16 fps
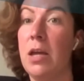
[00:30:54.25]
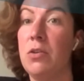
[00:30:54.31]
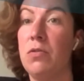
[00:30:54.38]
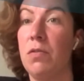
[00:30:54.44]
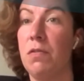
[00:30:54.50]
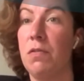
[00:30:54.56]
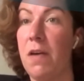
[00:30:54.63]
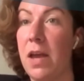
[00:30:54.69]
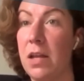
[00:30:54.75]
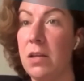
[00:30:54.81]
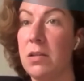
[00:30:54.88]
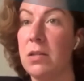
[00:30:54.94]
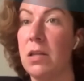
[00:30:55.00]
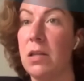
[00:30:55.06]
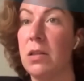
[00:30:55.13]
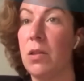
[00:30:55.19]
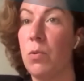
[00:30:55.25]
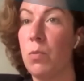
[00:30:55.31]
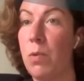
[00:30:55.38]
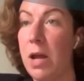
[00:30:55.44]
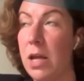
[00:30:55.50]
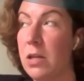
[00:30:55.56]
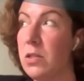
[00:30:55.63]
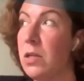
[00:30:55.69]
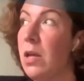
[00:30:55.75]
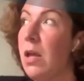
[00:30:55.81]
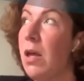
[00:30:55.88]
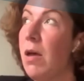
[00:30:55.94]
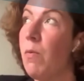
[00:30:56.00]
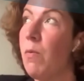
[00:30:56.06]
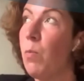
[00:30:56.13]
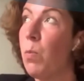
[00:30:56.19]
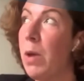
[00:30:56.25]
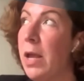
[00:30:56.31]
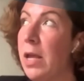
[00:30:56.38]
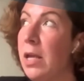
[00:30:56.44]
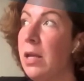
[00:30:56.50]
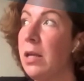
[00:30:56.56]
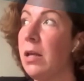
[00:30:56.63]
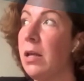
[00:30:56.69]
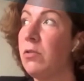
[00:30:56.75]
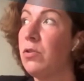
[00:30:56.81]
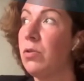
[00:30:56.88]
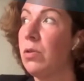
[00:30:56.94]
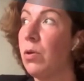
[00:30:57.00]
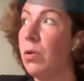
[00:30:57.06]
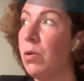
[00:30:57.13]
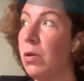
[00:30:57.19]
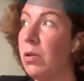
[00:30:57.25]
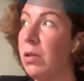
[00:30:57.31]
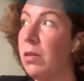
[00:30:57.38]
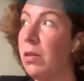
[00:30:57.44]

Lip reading: and to finance in the right way, in